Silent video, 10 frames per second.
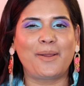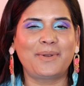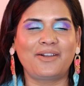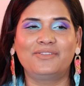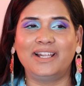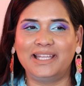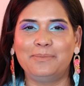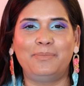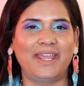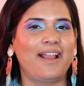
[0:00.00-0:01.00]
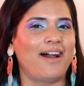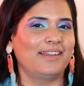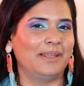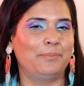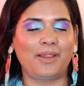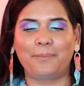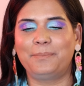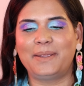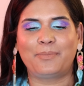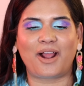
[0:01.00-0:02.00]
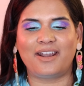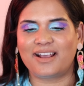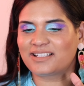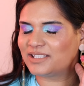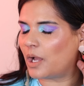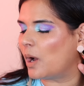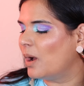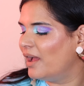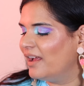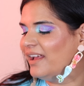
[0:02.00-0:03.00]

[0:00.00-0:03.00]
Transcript: I'm not really big on lip plumping products, so